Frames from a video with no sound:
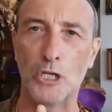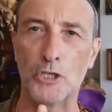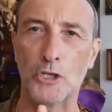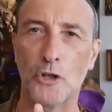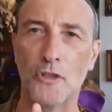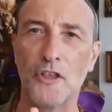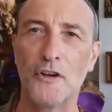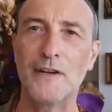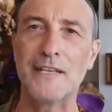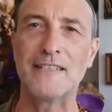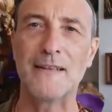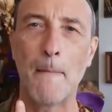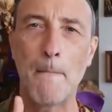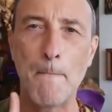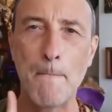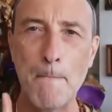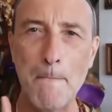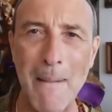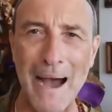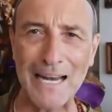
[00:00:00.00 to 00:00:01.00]
So there is a
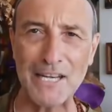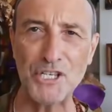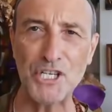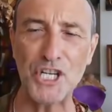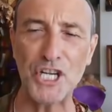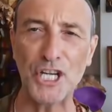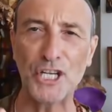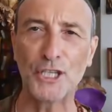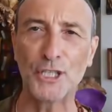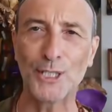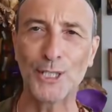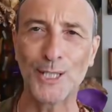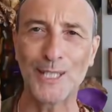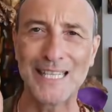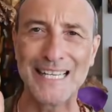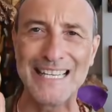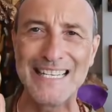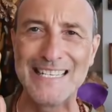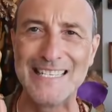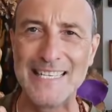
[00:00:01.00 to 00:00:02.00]

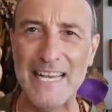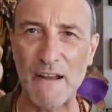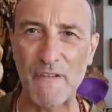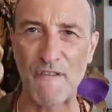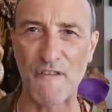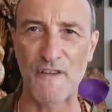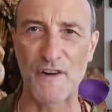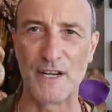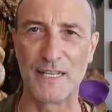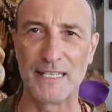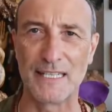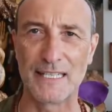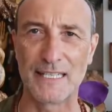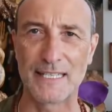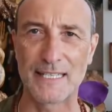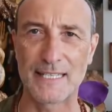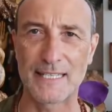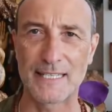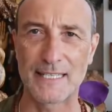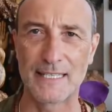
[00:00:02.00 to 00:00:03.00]
magical
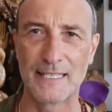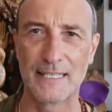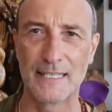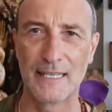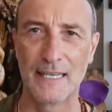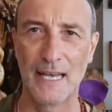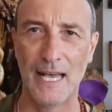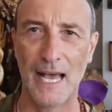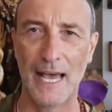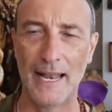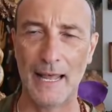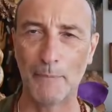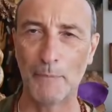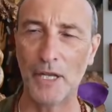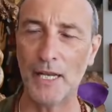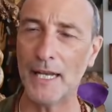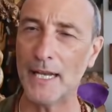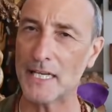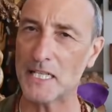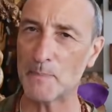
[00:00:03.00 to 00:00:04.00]
difference, and I'm
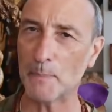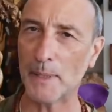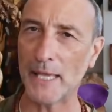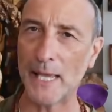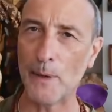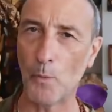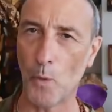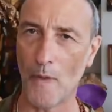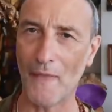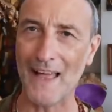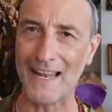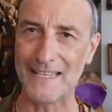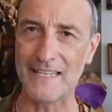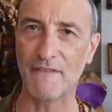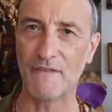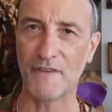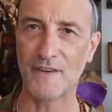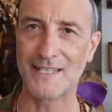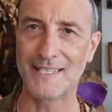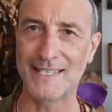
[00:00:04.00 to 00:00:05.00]
going to explain what that
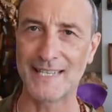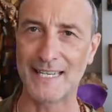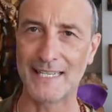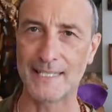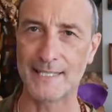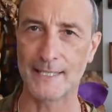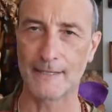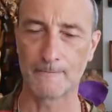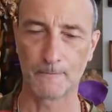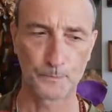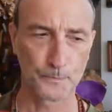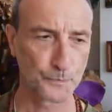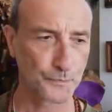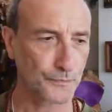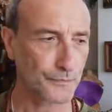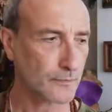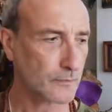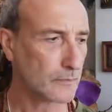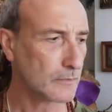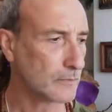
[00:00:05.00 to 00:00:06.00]
difference is.
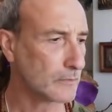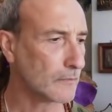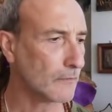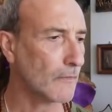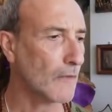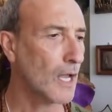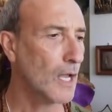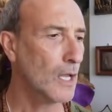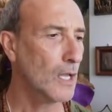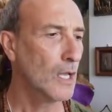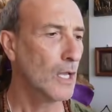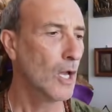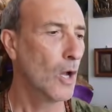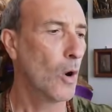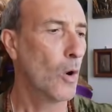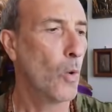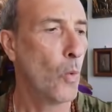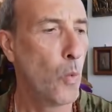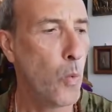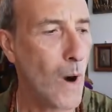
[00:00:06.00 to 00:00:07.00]

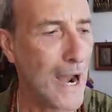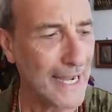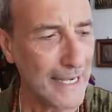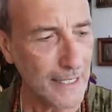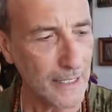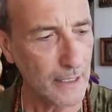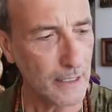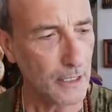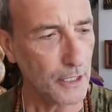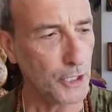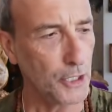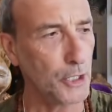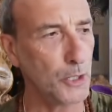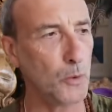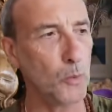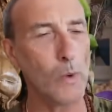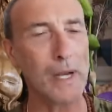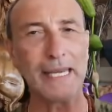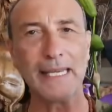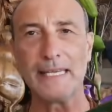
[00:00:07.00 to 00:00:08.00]
When
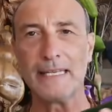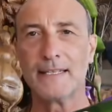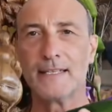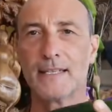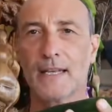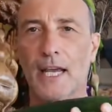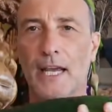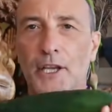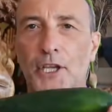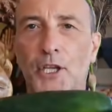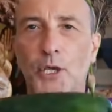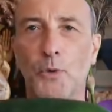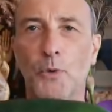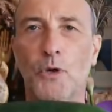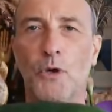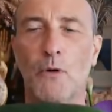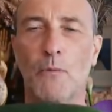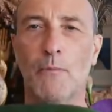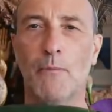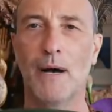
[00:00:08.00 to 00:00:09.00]
you eat a
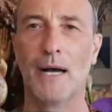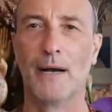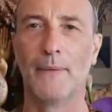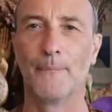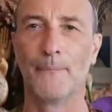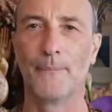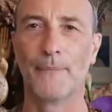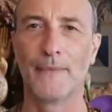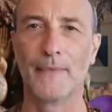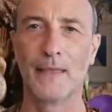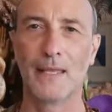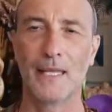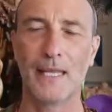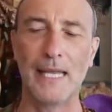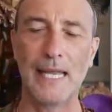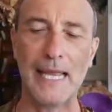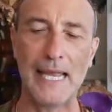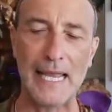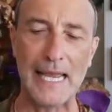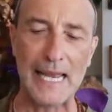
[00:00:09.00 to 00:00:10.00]
cucumber,
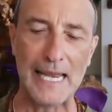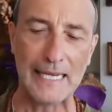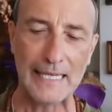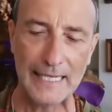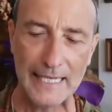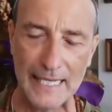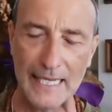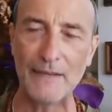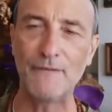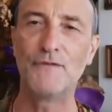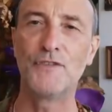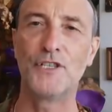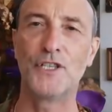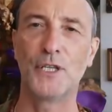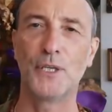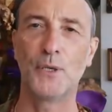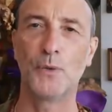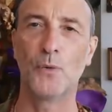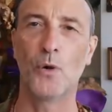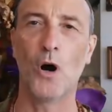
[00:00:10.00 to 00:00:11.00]
it
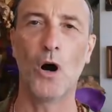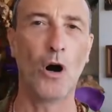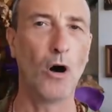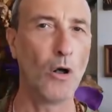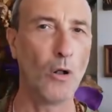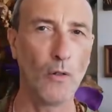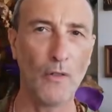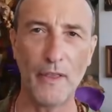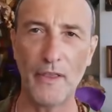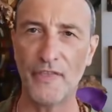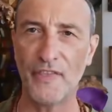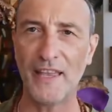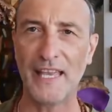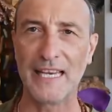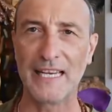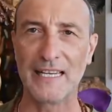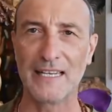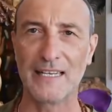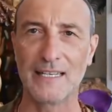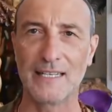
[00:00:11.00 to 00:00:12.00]
gives you all the
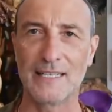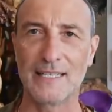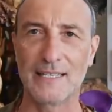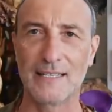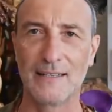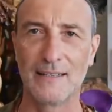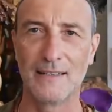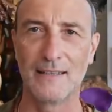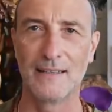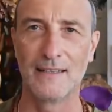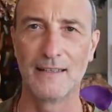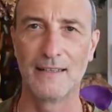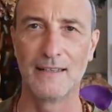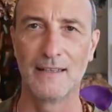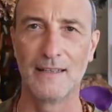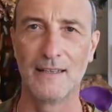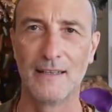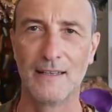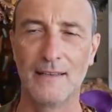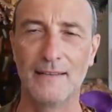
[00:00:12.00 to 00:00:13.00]
things
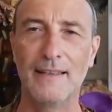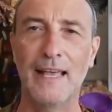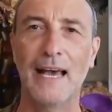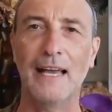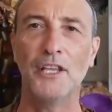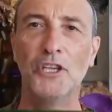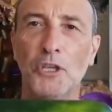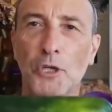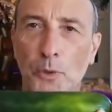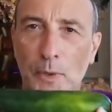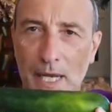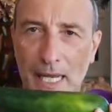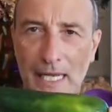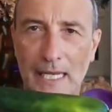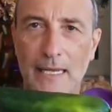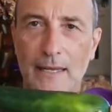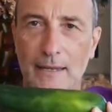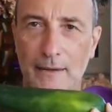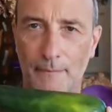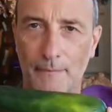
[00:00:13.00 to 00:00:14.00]
that you
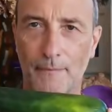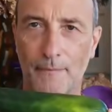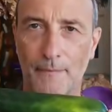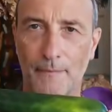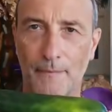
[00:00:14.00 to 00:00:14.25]
need.